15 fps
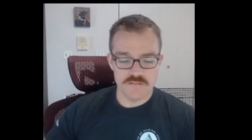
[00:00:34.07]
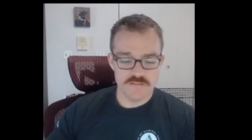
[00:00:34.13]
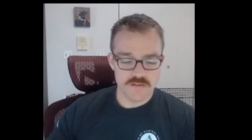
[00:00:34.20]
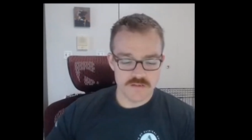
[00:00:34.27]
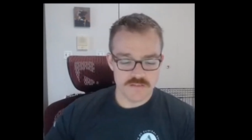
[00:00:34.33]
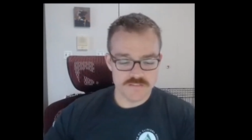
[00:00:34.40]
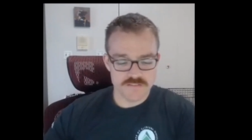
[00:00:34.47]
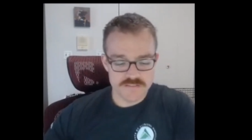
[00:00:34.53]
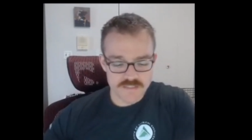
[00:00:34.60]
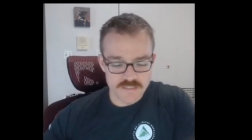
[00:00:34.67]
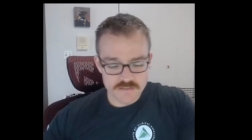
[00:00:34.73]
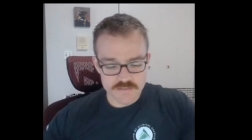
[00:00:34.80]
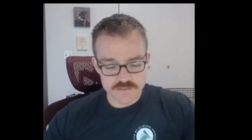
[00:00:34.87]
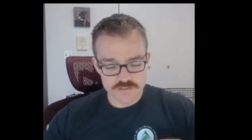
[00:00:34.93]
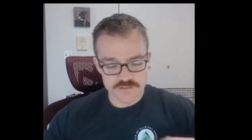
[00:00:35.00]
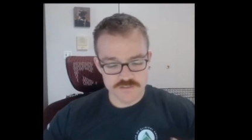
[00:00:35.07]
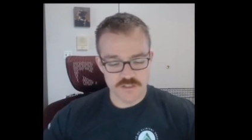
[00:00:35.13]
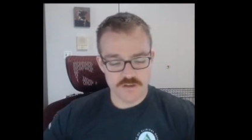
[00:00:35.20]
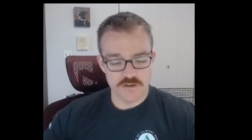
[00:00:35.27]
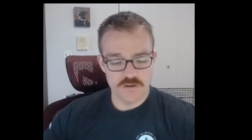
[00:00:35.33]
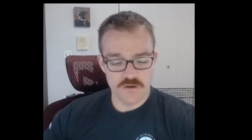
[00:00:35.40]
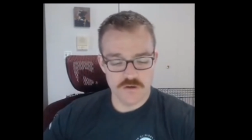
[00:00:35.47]
Ice Daily
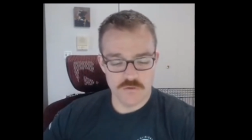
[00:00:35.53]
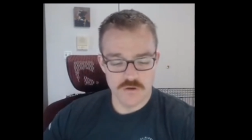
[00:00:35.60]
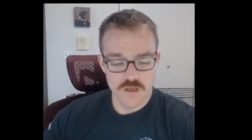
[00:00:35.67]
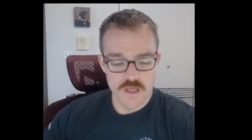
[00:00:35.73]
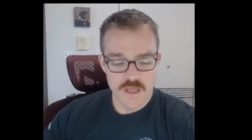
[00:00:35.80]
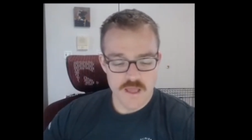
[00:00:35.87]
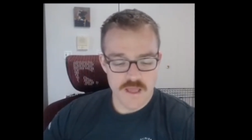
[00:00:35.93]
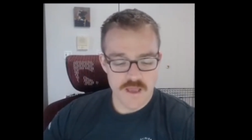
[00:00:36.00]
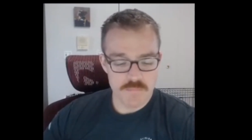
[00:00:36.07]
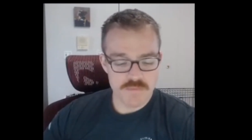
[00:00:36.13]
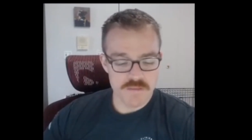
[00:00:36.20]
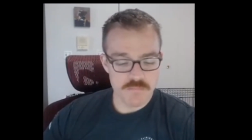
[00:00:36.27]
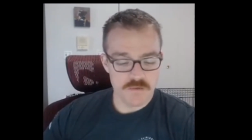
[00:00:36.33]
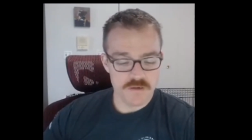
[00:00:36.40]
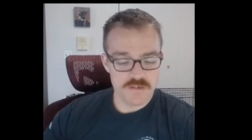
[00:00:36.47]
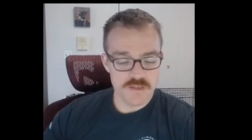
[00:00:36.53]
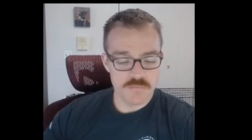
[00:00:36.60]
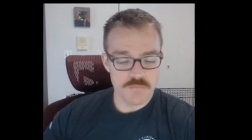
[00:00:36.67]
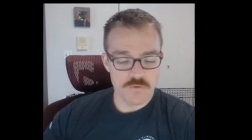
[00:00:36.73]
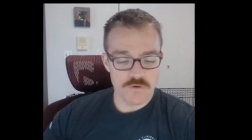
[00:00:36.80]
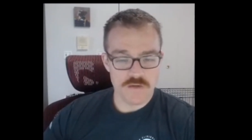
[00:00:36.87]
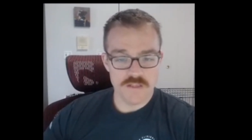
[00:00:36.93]
Show. Happy Monday
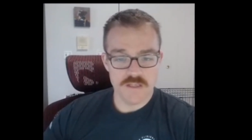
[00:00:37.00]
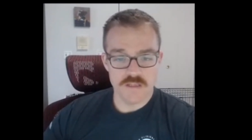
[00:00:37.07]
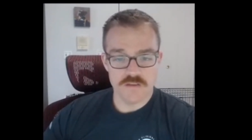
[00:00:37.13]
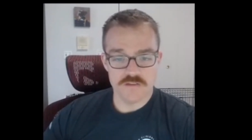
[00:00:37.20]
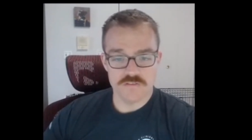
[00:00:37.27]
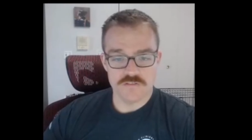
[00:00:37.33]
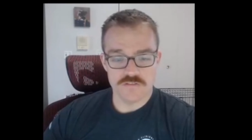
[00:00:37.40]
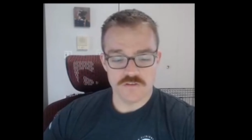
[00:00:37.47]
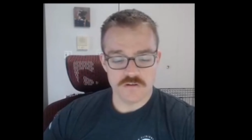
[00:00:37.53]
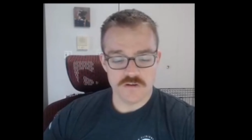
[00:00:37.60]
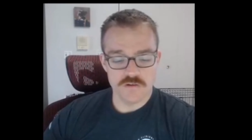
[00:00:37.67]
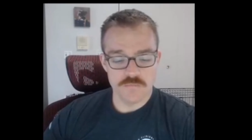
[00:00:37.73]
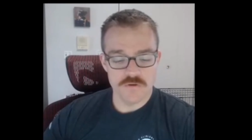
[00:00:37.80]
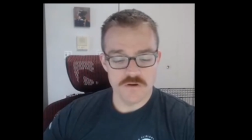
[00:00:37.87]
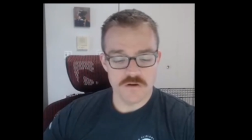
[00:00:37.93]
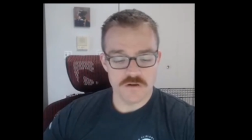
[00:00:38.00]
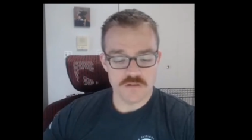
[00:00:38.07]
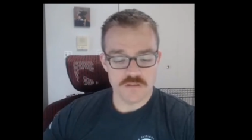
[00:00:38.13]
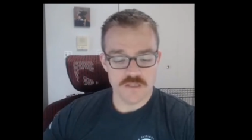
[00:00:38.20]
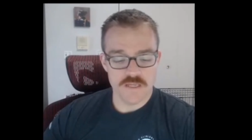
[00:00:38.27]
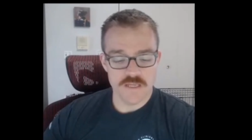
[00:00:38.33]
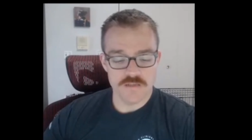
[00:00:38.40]
morning. Sorry we are
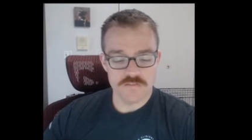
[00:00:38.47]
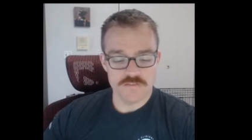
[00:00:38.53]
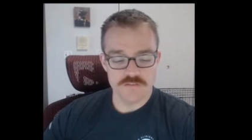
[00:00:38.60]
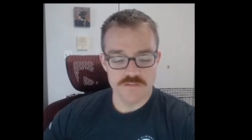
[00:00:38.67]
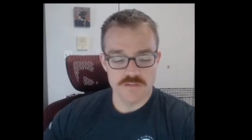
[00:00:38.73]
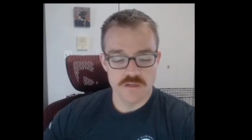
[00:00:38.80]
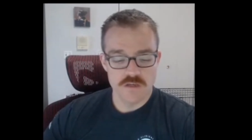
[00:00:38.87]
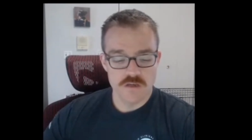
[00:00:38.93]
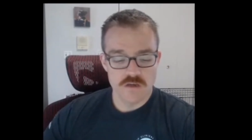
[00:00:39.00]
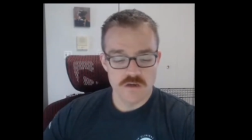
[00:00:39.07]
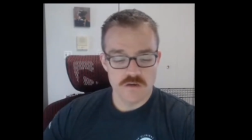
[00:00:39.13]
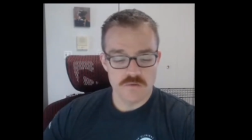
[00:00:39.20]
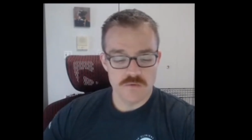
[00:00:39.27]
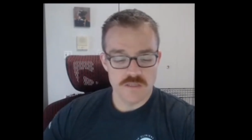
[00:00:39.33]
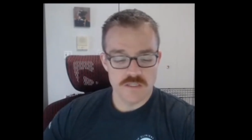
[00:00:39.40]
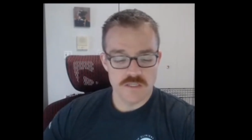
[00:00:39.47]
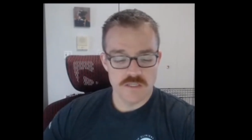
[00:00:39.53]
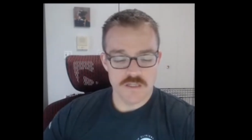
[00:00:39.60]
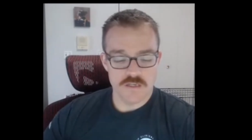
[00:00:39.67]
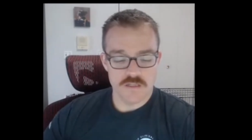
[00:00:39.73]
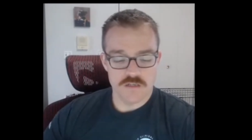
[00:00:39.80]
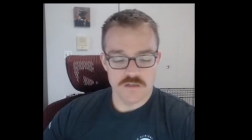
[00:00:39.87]
late. We
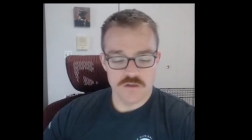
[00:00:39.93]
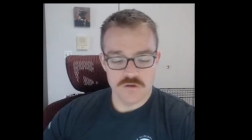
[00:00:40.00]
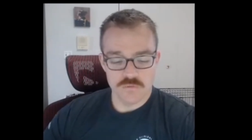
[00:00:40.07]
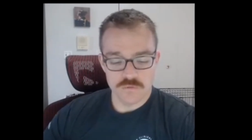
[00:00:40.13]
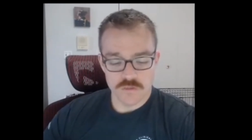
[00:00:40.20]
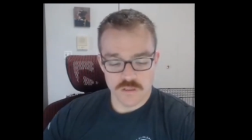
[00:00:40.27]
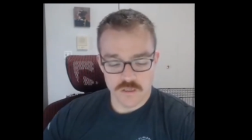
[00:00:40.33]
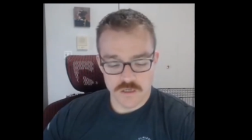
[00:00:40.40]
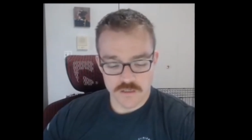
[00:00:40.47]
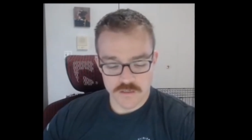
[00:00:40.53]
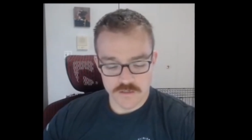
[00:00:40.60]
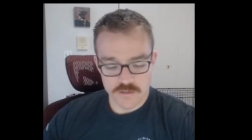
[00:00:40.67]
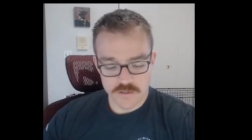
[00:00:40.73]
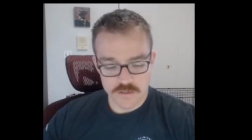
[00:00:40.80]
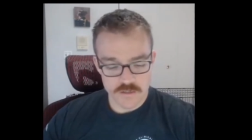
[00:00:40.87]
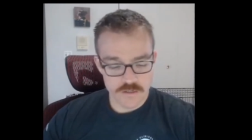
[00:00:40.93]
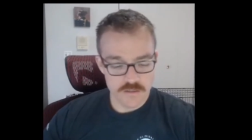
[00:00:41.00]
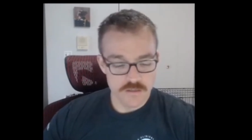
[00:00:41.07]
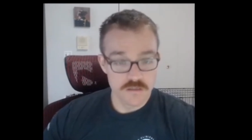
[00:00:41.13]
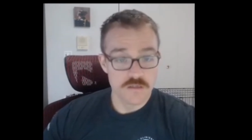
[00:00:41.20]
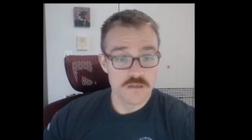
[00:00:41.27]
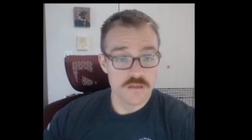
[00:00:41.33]
can no longer
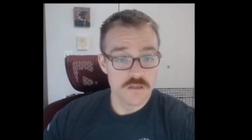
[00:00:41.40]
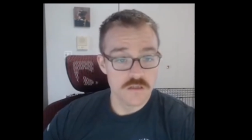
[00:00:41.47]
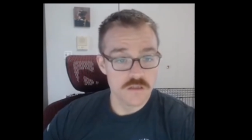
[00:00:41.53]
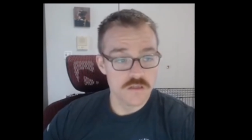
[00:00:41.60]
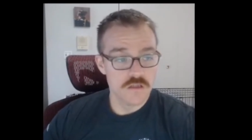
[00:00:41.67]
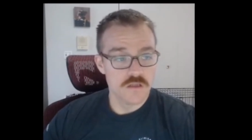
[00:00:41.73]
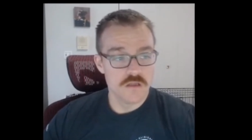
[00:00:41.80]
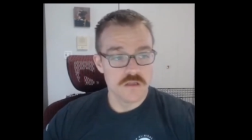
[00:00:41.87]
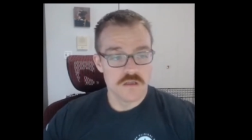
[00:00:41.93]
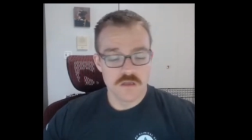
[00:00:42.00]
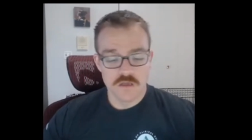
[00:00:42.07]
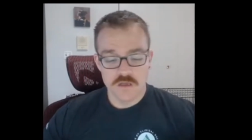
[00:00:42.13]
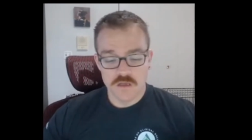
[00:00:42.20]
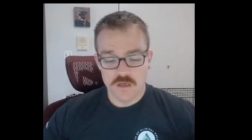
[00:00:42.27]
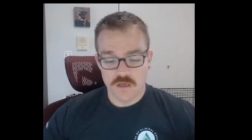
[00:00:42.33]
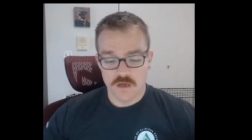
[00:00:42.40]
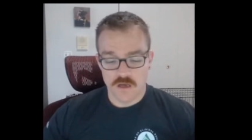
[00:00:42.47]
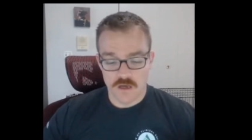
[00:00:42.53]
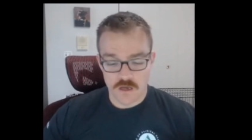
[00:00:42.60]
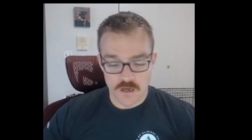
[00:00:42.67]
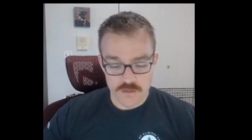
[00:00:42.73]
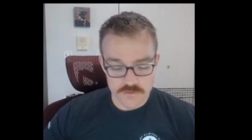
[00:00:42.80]

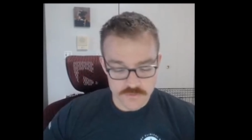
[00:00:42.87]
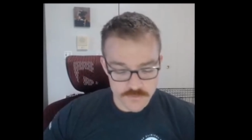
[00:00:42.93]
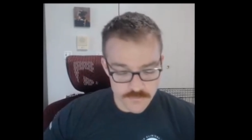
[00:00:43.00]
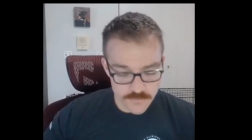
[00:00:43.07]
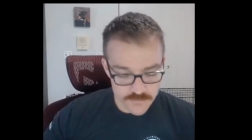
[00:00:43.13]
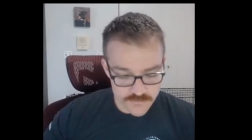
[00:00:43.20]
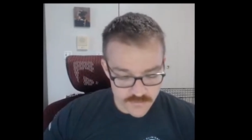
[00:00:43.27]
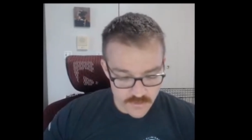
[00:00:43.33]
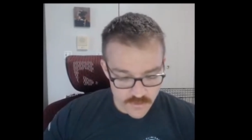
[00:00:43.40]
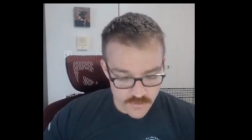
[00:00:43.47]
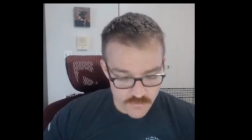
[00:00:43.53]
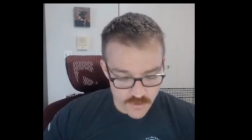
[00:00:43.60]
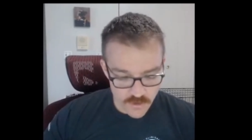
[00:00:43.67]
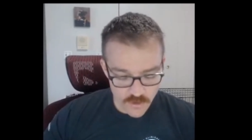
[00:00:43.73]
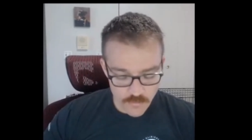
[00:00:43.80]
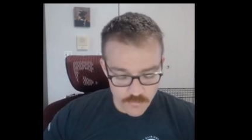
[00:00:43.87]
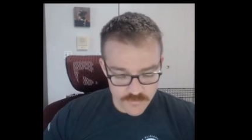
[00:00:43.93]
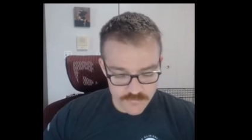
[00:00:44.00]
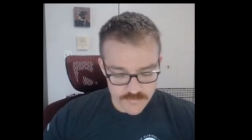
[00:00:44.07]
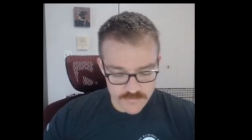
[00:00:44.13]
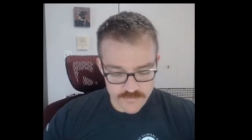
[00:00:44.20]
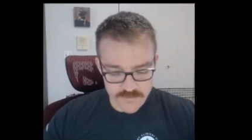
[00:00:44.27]
uh, use Chrome
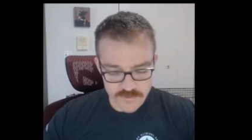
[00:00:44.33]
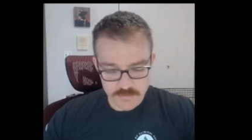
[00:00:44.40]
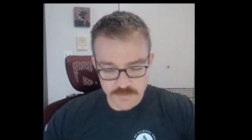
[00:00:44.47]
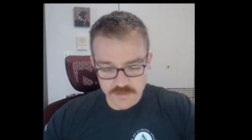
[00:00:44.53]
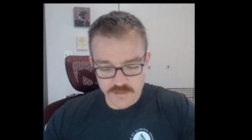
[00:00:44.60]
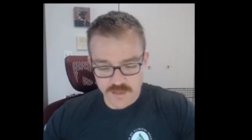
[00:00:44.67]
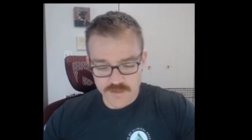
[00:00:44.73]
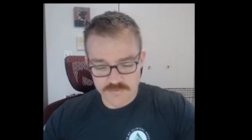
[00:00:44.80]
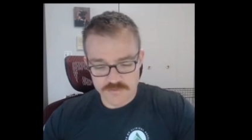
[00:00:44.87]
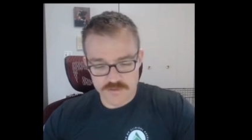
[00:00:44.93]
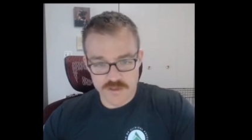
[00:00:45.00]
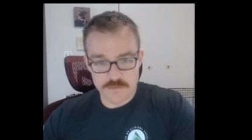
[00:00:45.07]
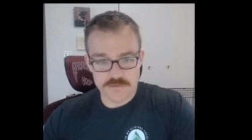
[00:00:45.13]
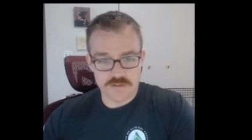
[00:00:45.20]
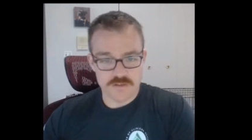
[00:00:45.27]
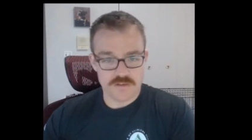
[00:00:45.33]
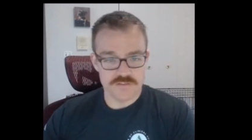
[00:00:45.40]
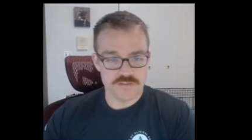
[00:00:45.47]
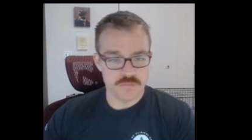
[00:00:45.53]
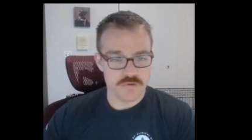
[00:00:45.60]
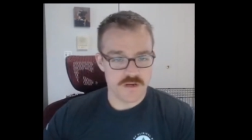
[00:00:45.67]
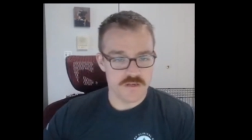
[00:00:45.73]
for Facebook Live, so that was a nice
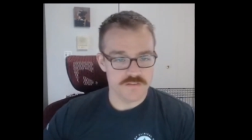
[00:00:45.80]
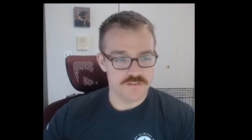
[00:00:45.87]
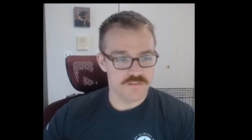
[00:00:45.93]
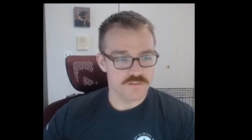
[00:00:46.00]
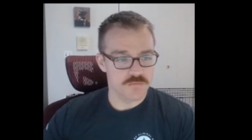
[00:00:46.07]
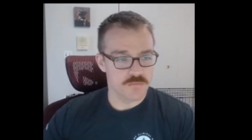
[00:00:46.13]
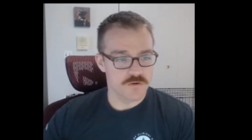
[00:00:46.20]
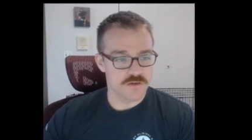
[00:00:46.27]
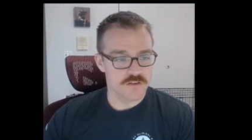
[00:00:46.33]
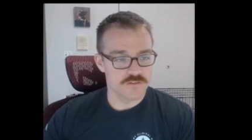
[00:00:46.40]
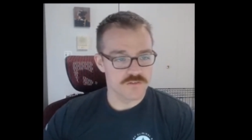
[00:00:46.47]
surprise this morning.